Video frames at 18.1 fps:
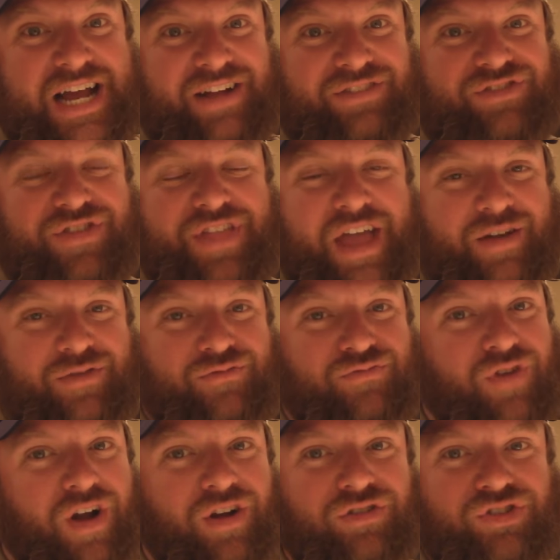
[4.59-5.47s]
After that
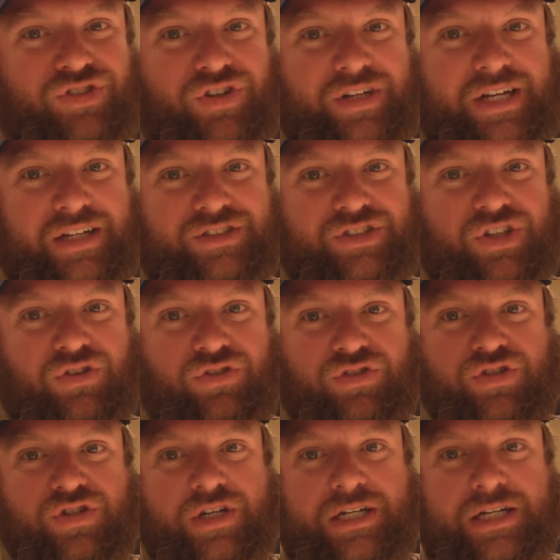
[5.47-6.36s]
roast turned out
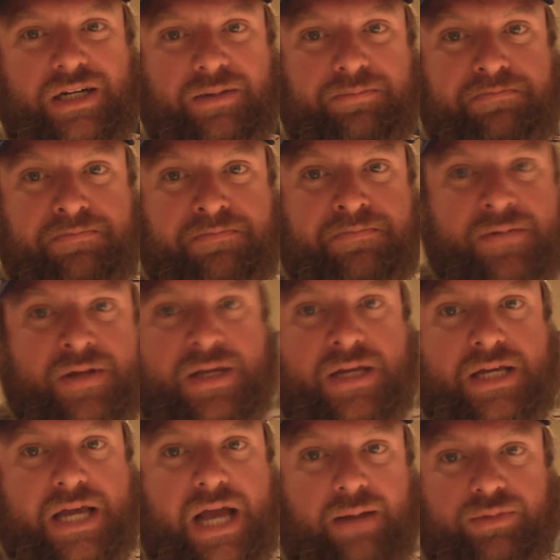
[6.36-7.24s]
so good, uh,
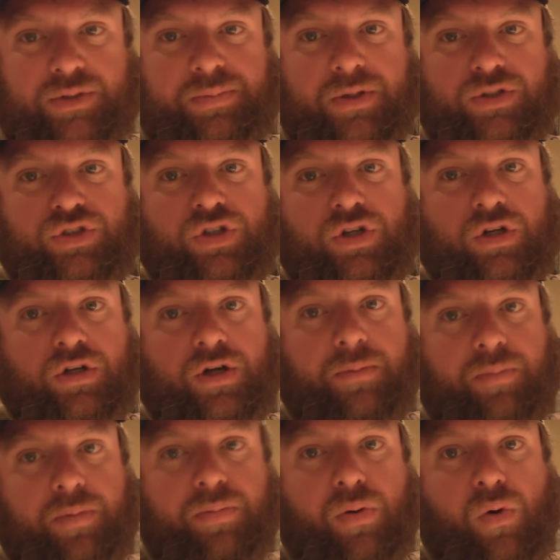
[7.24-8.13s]
I'm supposed to cook a
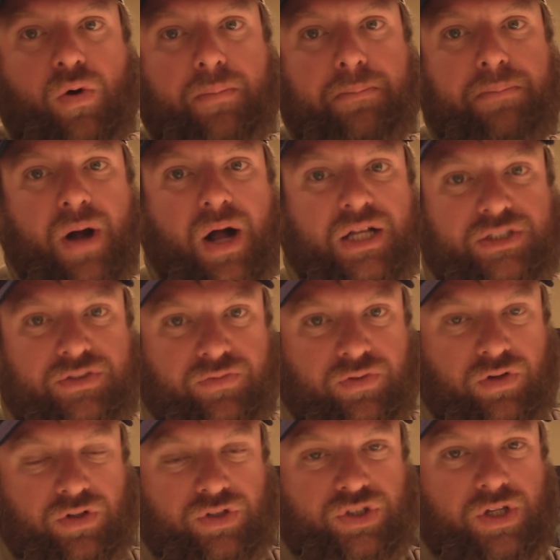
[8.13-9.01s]
couple pork butts
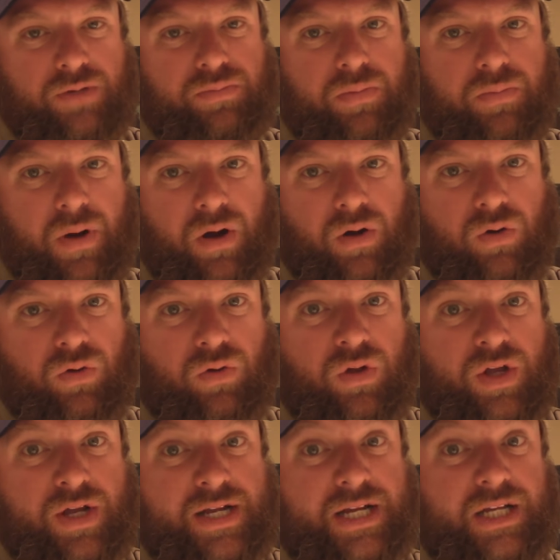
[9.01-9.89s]
for a Super
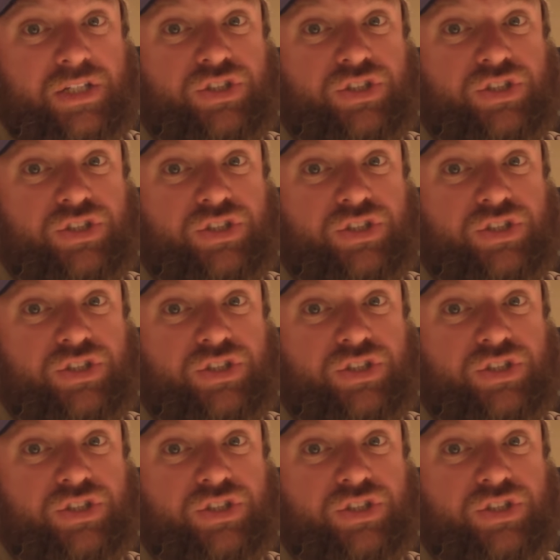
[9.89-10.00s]
Bowl.